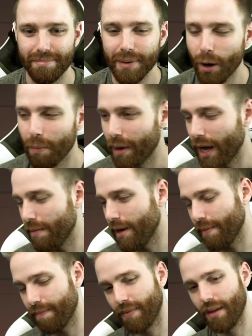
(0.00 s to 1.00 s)
Boom,
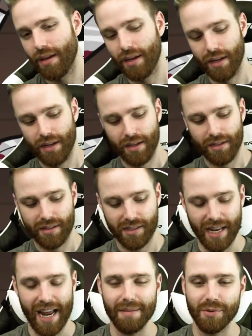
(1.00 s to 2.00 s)
baby.
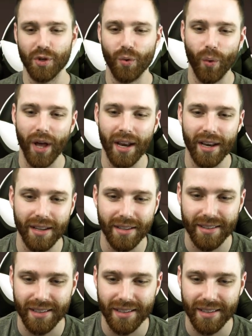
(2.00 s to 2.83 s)
Samson win.